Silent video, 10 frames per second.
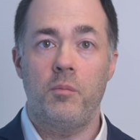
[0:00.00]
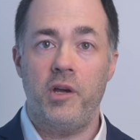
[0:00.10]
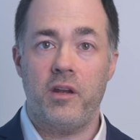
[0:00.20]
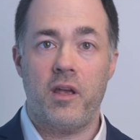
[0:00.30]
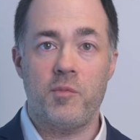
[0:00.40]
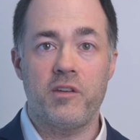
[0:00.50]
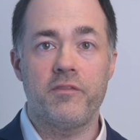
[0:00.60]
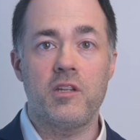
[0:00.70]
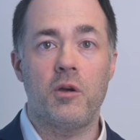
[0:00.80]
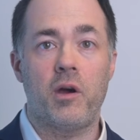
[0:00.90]
But I made a
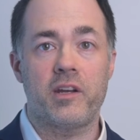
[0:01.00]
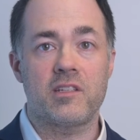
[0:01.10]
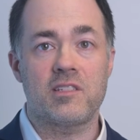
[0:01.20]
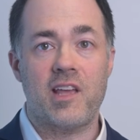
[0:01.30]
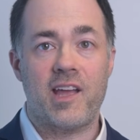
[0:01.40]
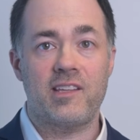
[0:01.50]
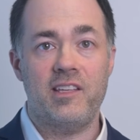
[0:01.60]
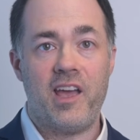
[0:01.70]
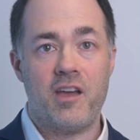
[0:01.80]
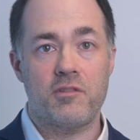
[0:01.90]
video on
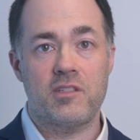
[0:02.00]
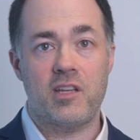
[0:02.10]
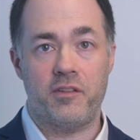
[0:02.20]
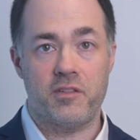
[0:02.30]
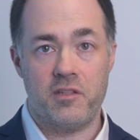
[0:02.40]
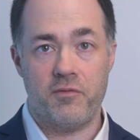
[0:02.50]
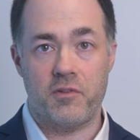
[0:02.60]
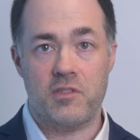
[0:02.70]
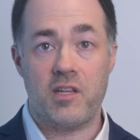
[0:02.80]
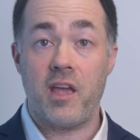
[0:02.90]
exactly how to tell the
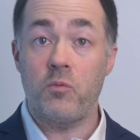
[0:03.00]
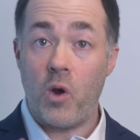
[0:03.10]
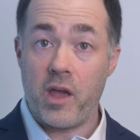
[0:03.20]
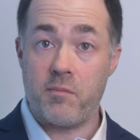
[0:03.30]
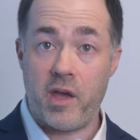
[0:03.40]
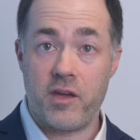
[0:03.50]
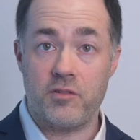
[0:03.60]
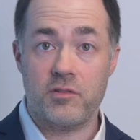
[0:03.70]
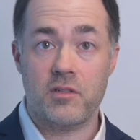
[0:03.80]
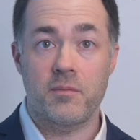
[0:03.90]
difference and why it
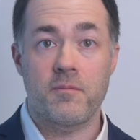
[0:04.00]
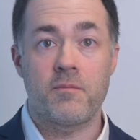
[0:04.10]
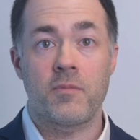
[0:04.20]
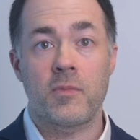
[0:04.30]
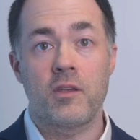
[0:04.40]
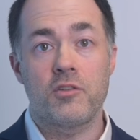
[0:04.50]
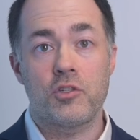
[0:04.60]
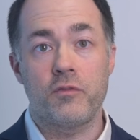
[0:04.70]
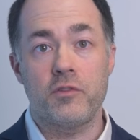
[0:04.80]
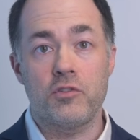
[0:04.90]
matters.
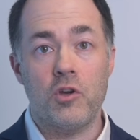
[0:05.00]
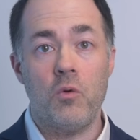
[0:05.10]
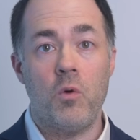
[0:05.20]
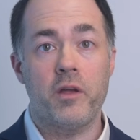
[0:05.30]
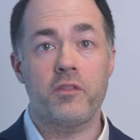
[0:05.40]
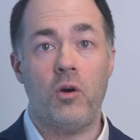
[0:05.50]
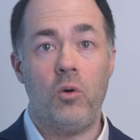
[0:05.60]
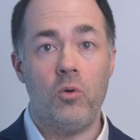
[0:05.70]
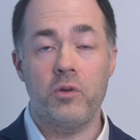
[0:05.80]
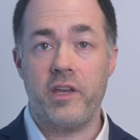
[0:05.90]
So if you don't want the
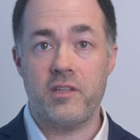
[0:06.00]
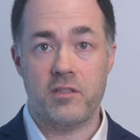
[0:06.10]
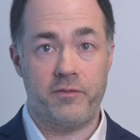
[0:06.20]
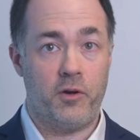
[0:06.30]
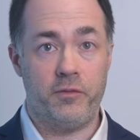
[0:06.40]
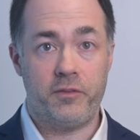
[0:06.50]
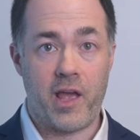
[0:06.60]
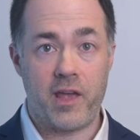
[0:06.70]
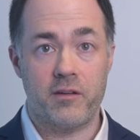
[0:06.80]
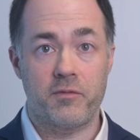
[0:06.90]
whole case to fall
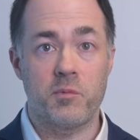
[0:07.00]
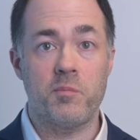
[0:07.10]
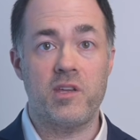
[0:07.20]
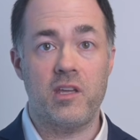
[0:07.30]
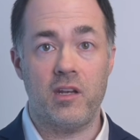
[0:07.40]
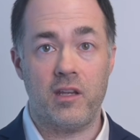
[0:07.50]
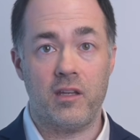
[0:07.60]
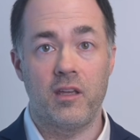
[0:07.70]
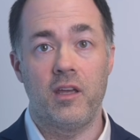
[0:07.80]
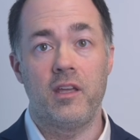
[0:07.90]
flat from the
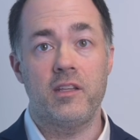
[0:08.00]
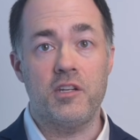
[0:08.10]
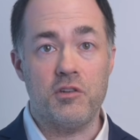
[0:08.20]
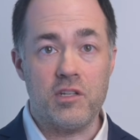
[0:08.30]
beginning, then you